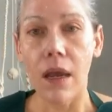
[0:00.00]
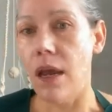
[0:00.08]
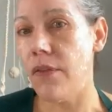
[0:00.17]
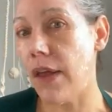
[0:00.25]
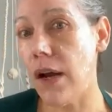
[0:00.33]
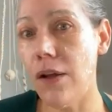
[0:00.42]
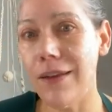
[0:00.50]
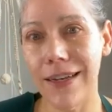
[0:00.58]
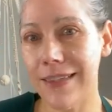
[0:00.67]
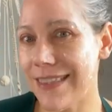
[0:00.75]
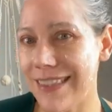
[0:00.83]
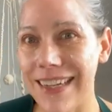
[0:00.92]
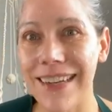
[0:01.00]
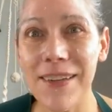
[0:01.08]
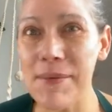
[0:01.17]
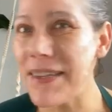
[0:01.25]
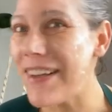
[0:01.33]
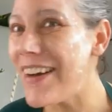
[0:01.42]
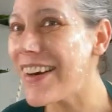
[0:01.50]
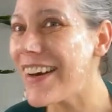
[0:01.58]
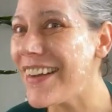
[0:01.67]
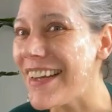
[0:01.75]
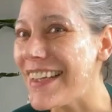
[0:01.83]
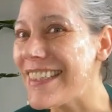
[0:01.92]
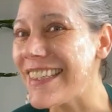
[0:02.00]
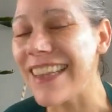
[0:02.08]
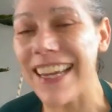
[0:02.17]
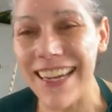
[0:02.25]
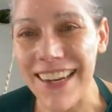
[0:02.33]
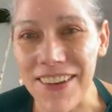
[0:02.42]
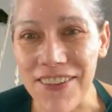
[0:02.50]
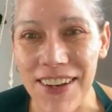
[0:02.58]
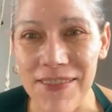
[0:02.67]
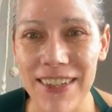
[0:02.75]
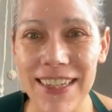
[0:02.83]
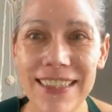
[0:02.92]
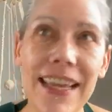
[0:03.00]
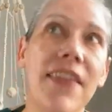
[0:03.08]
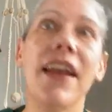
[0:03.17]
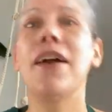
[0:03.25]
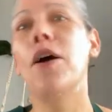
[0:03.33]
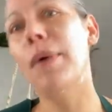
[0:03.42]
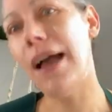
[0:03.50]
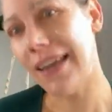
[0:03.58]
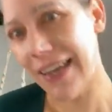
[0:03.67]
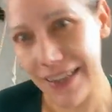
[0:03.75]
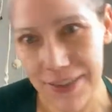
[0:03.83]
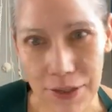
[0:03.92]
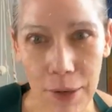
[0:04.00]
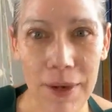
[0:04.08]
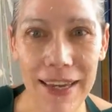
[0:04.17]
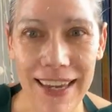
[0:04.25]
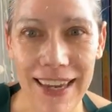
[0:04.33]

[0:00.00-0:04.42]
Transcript: And then I'll let it sit a little bit longer. I'll let it sit like another 5 minutes. And then I go back in and scrub it